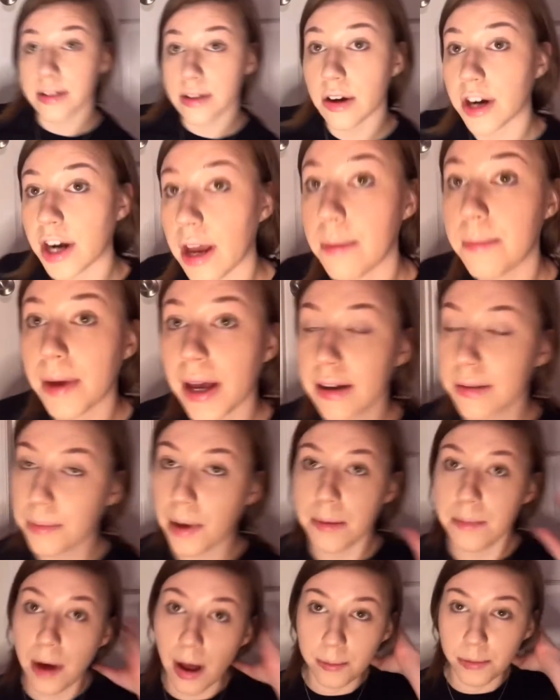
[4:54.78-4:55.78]
Sorry, I'm
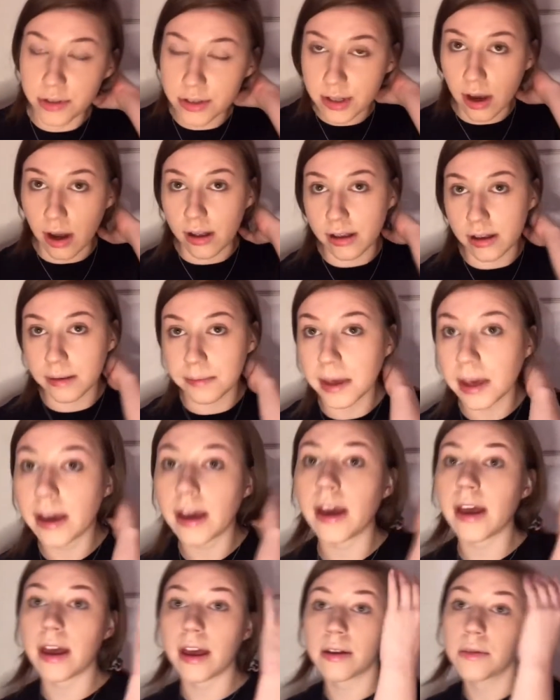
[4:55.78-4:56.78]
back. My mom was calling
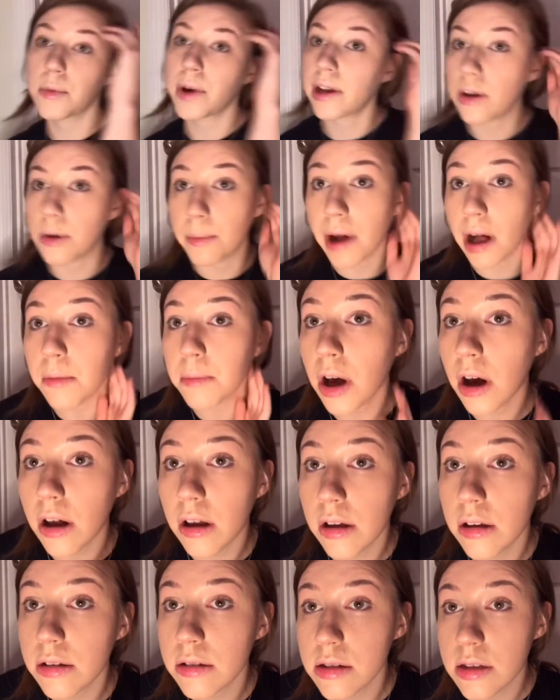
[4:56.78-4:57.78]
me, and when your mom
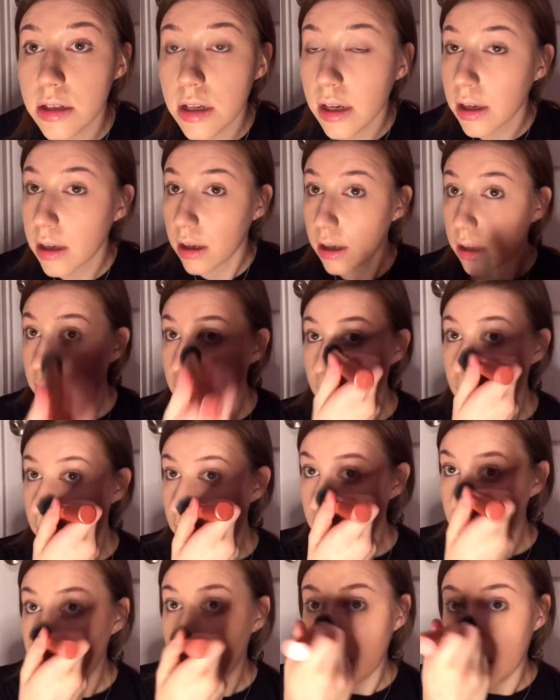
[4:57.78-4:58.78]
calls
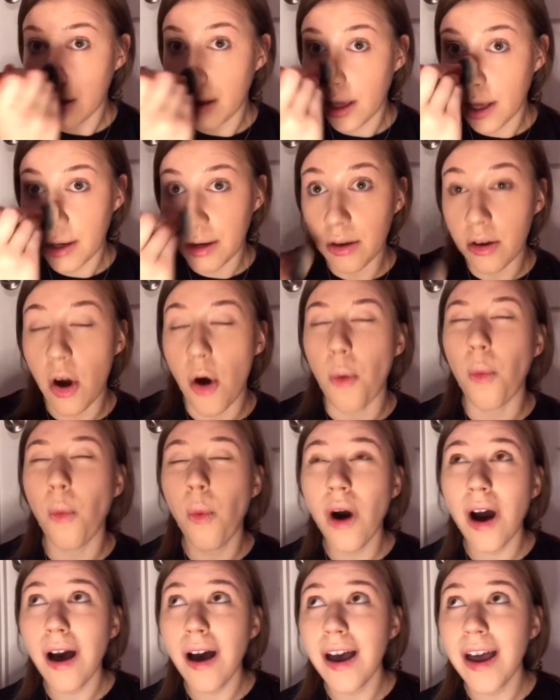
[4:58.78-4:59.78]
and you go,
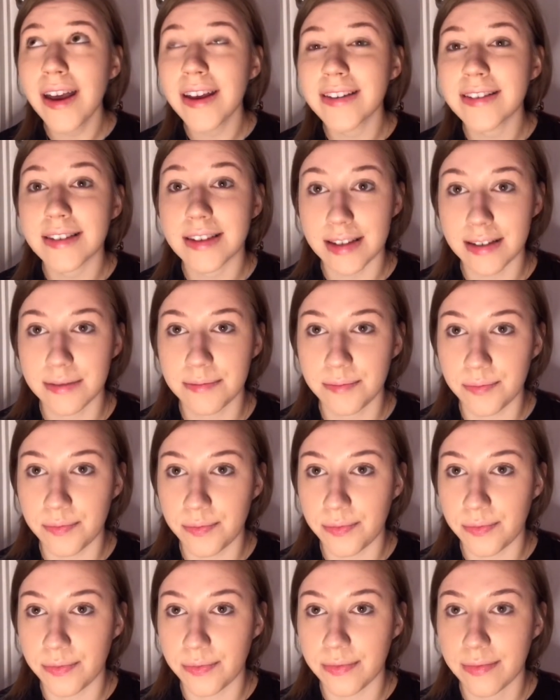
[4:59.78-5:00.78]
what?
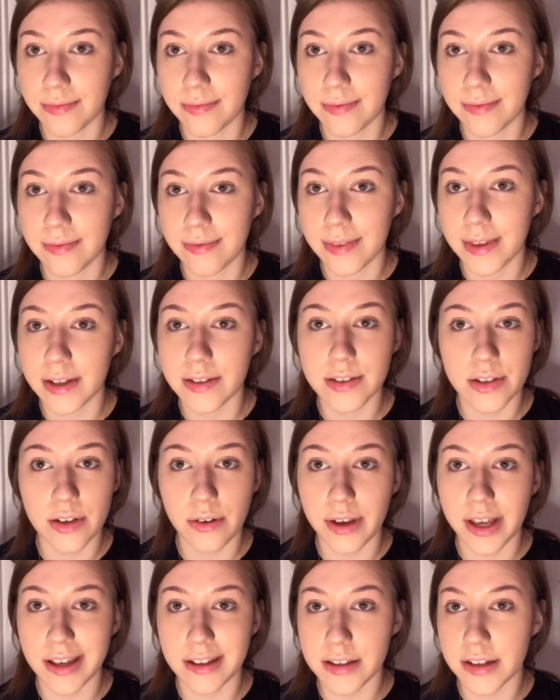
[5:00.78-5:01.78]
There's
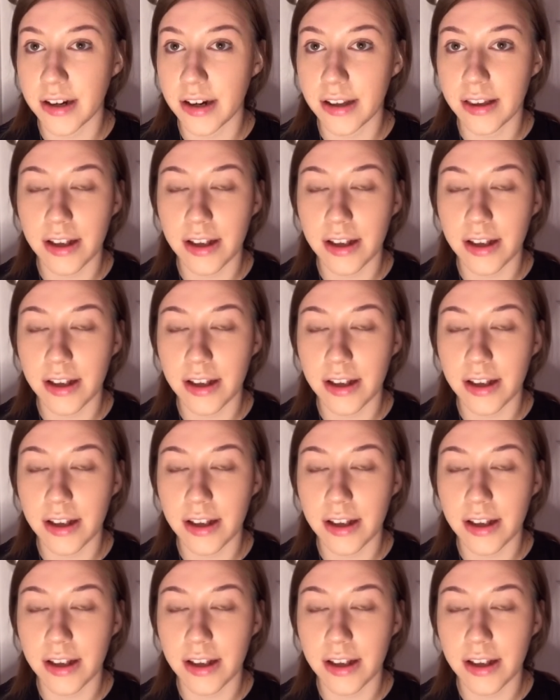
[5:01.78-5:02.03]
no answer,